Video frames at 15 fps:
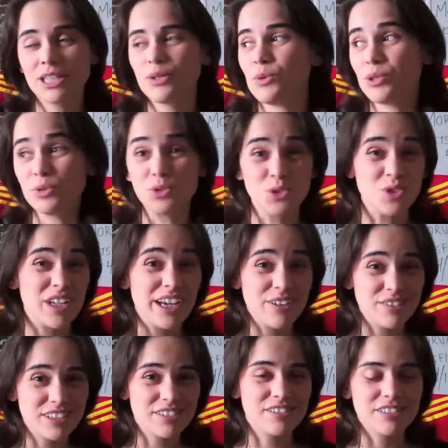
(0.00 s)
we don't do that.
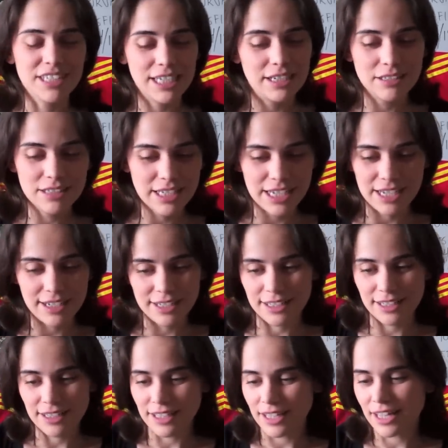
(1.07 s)
We don't get
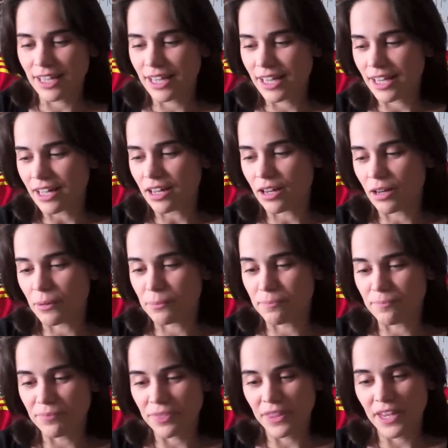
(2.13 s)
candy.
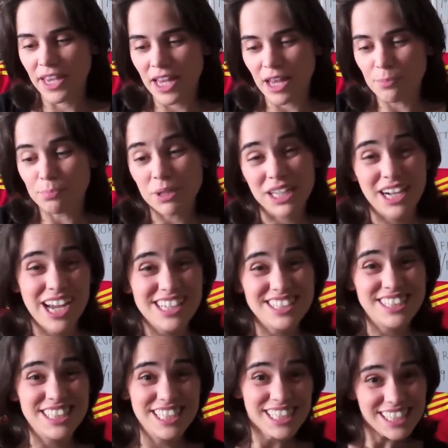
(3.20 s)
Um, but I
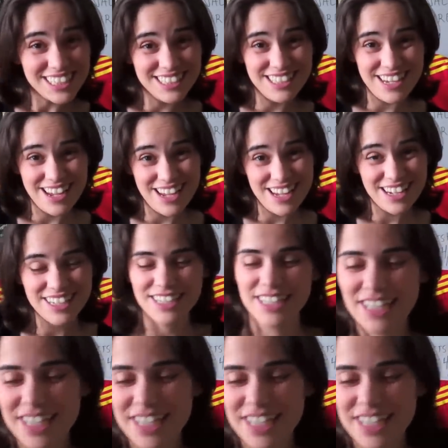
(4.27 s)
did get